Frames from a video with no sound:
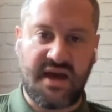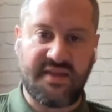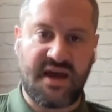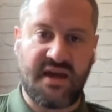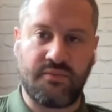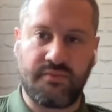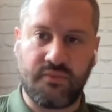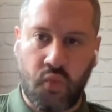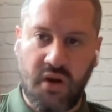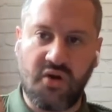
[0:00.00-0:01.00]
that
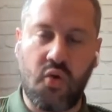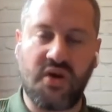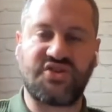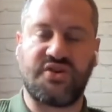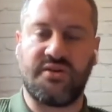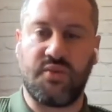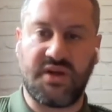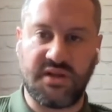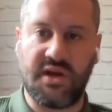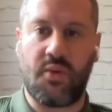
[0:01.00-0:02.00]
one question that we're
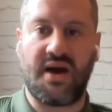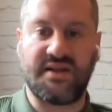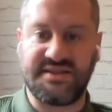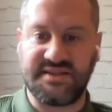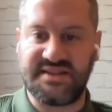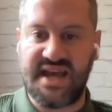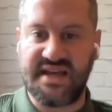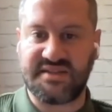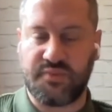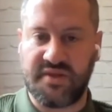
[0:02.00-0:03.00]
going to go out and to
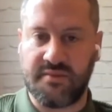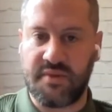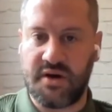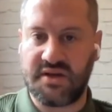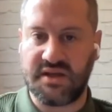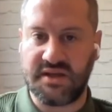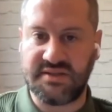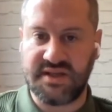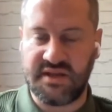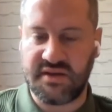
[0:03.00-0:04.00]
test with the
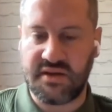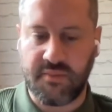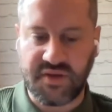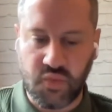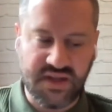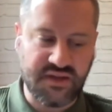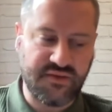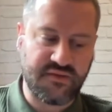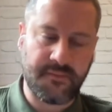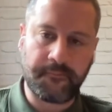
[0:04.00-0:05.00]
market in the coming
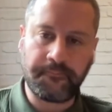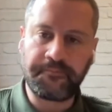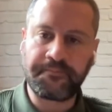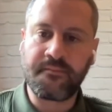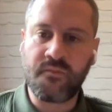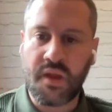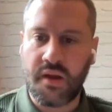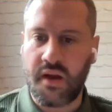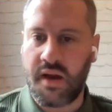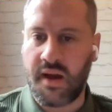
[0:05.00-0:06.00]
weeks,
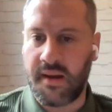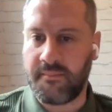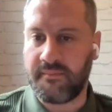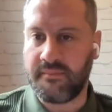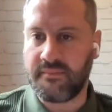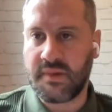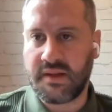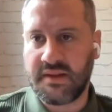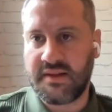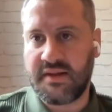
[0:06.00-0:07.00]
that
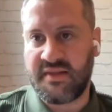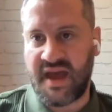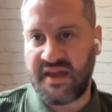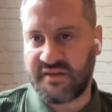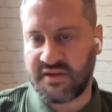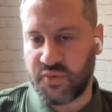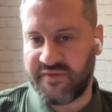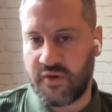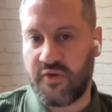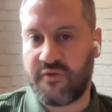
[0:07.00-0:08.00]
is going to
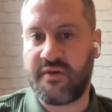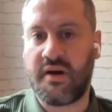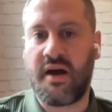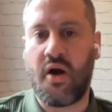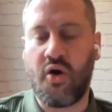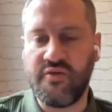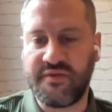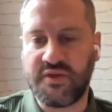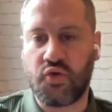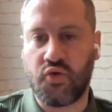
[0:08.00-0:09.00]
evolve
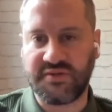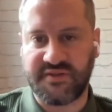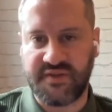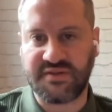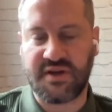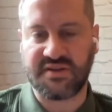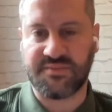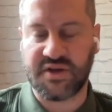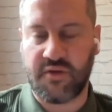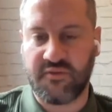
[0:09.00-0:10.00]
over the course of those
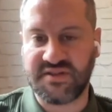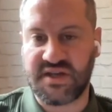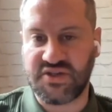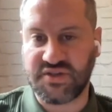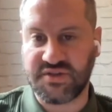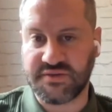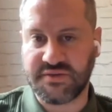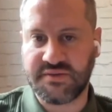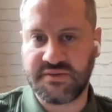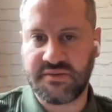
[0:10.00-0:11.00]
customer
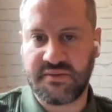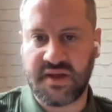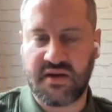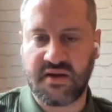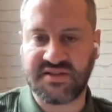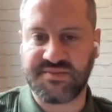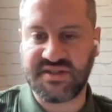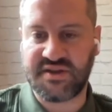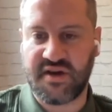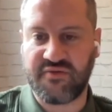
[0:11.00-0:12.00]
conversations, that customer
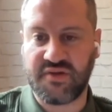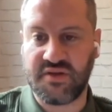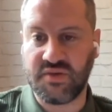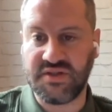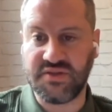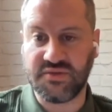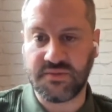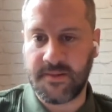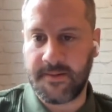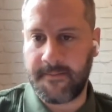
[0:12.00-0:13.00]
discovery that we do.
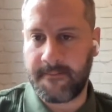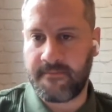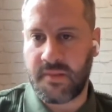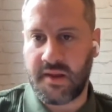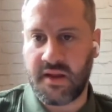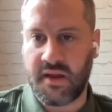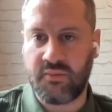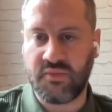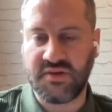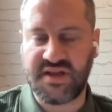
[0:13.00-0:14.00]

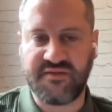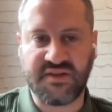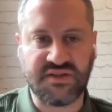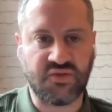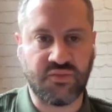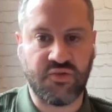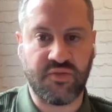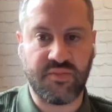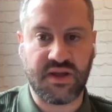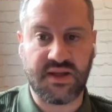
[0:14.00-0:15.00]
And we'll definitely talk more
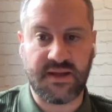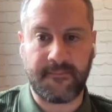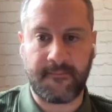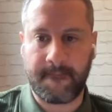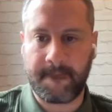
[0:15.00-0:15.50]
about that.